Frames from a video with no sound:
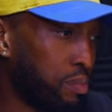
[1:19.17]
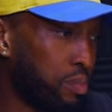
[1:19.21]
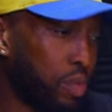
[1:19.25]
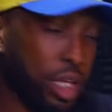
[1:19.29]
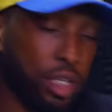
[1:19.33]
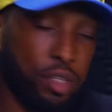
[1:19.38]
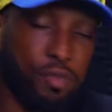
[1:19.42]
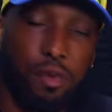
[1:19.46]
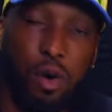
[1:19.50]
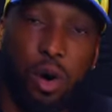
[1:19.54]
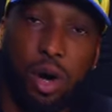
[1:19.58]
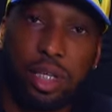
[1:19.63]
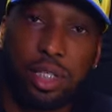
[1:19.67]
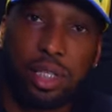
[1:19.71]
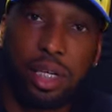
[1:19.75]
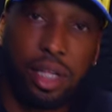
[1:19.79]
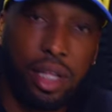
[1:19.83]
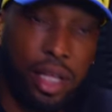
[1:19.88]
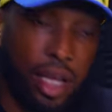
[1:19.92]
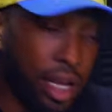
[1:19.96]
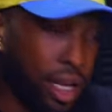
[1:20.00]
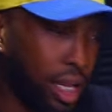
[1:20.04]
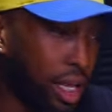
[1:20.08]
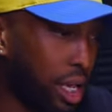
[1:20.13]
as far as
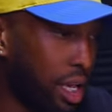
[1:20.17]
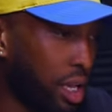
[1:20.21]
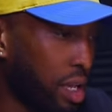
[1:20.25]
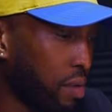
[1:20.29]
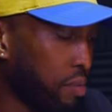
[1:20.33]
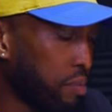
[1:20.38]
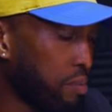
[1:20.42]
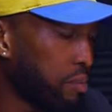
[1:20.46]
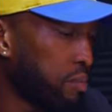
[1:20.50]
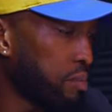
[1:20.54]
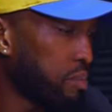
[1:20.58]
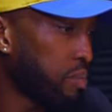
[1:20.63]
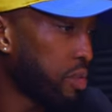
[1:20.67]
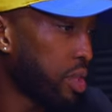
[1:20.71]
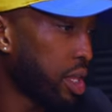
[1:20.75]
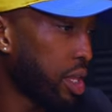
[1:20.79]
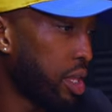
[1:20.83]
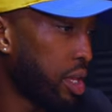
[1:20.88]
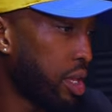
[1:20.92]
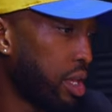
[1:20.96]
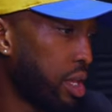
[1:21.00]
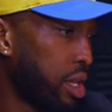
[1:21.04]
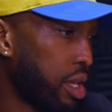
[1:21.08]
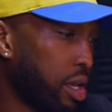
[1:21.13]
cleaning
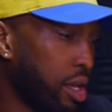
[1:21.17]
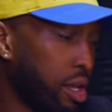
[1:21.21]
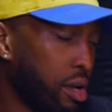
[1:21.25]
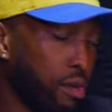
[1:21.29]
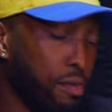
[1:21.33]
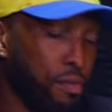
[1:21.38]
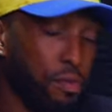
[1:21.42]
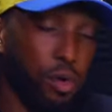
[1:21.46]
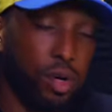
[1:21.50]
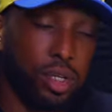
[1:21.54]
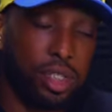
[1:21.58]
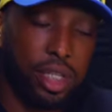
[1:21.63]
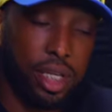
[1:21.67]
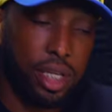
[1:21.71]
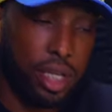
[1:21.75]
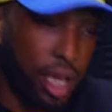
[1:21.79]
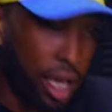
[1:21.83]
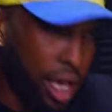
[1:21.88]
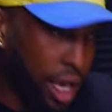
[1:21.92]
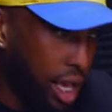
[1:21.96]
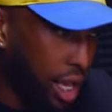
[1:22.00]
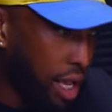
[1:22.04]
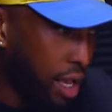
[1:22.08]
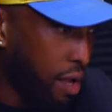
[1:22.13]
for
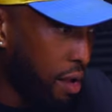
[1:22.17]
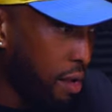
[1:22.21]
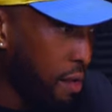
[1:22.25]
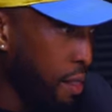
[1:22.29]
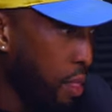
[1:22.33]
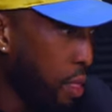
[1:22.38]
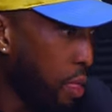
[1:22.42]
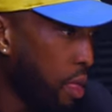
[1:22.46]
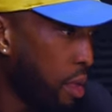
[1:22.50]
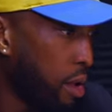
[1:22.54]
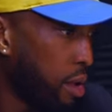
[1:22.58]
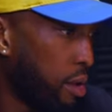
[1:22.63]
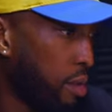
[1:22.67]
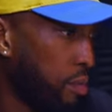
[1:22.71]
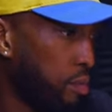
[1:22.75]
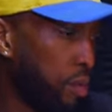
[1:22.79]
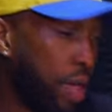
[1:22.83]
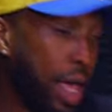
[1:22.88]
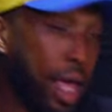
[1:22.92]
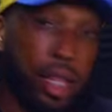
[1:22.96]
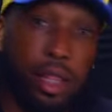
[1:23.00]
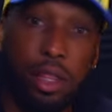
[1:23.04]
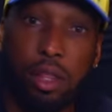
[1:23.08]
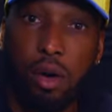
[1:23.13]
today
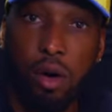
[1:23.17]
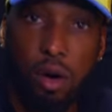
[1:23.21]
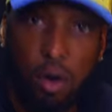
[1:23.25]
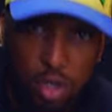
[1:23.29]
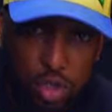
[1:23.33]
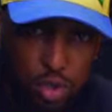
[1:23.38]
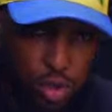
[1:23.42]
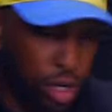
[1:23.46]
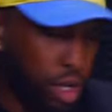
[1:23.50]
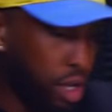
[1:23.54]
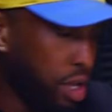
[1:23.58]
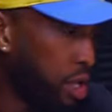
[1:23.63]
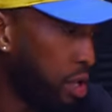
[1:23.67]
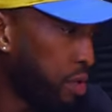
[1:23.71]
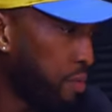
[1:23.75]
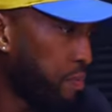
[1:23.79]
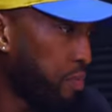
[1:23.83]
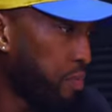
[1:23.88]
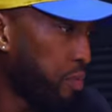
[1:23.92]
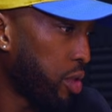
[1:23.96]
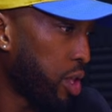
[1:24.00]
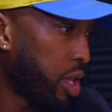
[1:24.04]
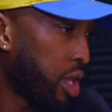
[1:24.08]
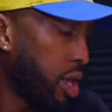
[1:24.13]
and laundry.
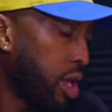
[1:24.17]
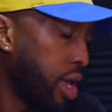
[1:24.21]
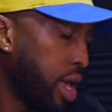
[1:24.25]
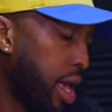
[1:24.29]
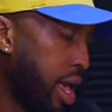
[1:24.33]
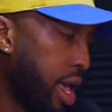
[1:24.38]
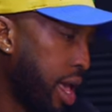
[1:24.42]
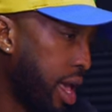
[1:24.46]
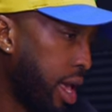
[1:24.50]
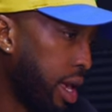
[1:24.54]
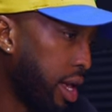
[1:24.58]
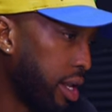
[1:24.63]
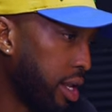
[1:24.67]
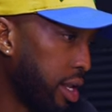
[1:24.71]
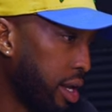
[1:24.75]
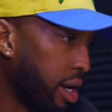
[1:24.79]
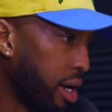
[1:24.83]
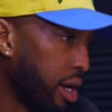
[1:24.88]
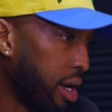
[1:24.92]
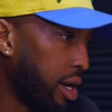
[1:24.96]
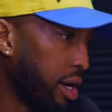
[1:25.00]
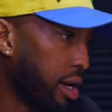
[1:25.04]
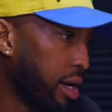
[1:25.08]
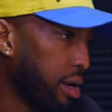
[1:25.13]
And
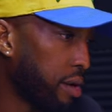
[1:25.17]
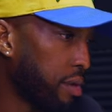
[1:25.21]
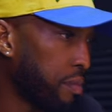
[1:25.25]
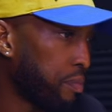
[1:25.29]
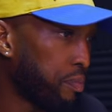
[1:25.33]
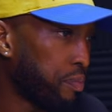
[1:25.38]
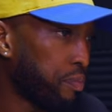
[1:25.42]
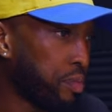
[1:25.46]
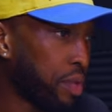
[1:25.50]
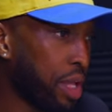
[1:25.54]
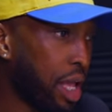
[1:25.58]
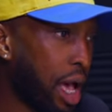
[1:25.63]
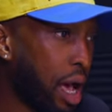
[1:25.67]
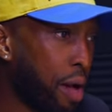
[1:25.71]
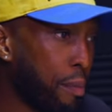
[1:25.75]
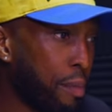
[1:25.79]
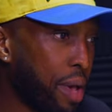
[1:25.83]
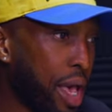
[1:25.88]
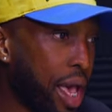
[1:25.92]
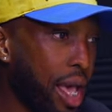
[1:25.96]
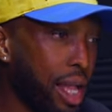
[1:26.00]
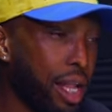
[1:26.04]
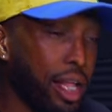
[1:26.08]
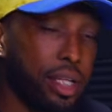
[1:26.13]
I'm
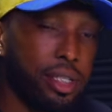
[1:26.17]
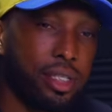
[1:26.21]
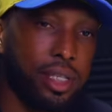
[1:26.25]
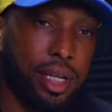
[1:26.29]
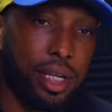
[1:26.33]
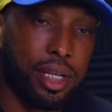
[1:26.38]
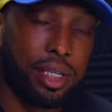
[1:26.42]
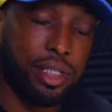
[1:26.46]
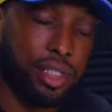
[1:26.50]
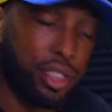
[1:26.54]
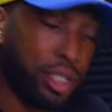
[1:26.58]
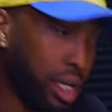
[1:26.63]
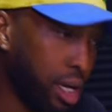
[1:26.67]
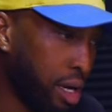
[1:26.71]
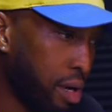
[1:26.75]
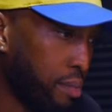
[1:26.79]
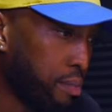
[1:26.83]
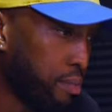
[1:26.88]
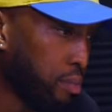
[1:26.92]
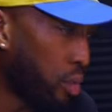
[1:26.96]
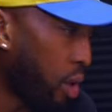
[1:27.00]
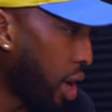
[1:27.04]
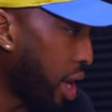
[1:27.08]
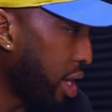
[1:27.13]
headed to the
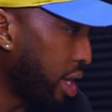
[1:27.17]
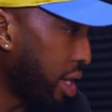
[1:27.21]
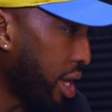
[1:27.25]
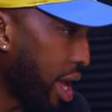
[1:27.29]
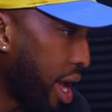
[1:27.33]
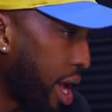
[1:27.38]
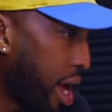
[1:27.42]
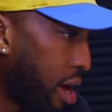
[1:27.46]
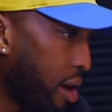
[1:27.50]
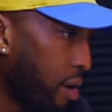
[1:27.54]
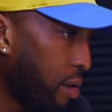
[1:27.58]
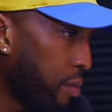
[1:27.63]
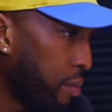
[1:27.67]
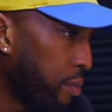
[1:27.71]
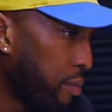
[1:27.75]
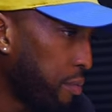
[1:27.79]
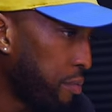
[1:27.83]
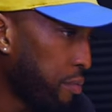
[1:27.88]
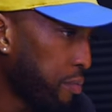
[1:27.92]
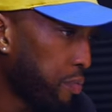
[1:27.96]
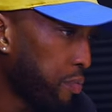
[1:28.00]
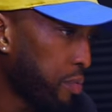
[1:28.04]
gym right now.